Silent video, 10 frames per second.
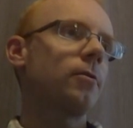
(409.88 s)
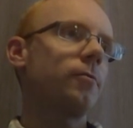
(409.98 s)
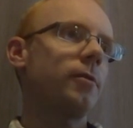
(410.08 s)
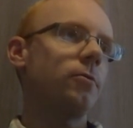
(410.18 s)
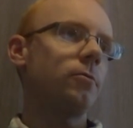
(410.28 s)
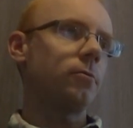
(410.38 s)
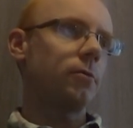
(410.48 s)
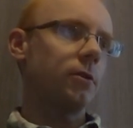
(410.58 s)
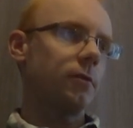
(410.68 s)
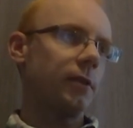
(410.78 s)
We do,
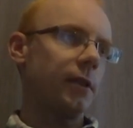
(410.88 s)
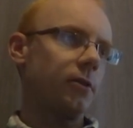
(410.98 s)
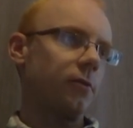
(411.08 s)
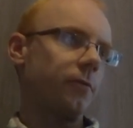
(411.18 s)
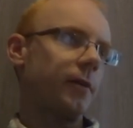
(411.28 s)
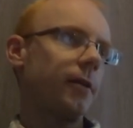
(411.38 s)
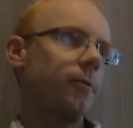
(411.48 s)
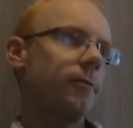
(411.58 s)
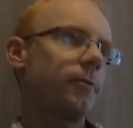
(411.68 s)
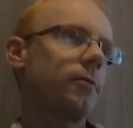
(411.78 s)
we click on
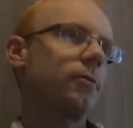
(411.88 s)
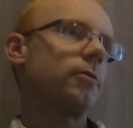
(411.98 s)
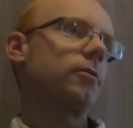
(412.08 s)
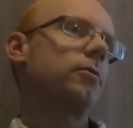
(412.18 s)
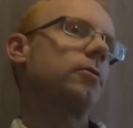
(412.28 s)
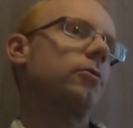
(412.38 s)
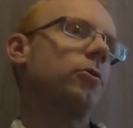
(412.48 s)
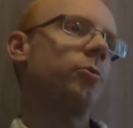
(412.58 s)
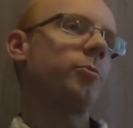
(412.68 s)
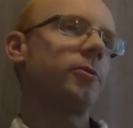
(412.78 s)
File,
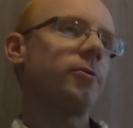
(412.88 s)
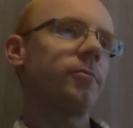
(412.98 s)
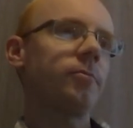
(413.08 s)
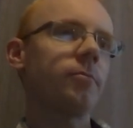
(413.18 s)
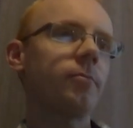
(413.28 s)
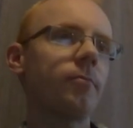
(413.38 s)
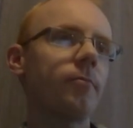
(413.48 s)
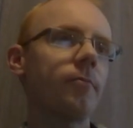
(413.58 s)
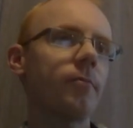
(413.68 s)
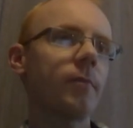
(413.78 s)
Open.
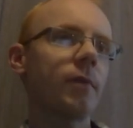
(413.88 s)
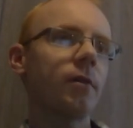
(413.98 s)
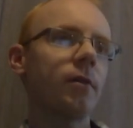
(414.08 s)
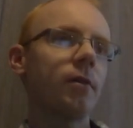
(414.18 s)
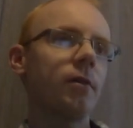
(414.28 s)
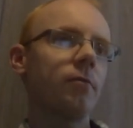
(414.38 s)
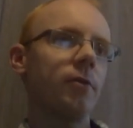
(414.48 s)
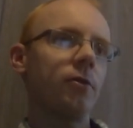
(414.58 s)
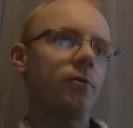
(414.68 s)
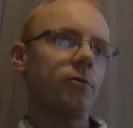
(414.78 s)
We're
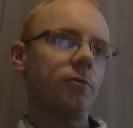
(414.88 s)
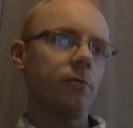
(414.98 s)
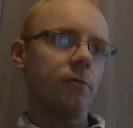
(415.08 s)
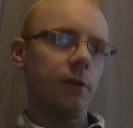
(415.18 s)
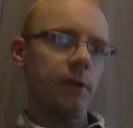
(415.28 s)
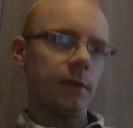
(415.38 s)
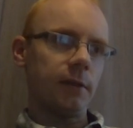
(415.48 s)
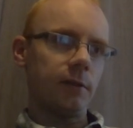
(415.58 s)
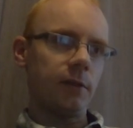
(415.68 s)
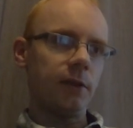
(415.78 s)
going to
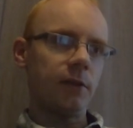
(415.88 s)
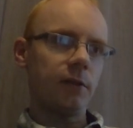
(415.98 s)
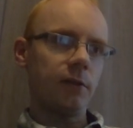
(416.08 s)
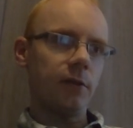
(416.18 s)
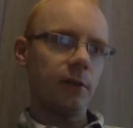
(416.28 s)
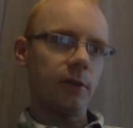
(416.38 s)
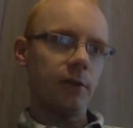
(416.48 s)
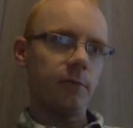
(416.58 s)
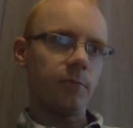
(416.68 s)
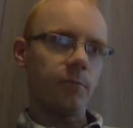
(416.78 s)
uh, need
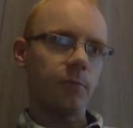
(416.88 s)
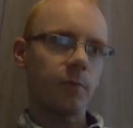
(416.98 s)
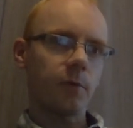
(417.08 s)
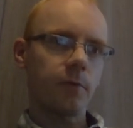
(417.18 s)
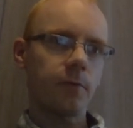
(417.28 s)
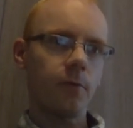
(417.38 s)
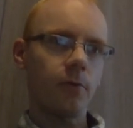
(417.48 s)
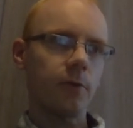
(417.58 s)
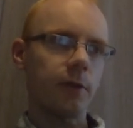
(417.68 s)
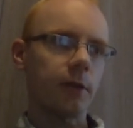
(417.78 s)
the um,
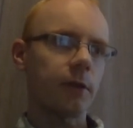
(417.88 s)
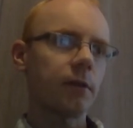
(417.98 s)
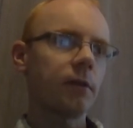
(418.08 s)
folder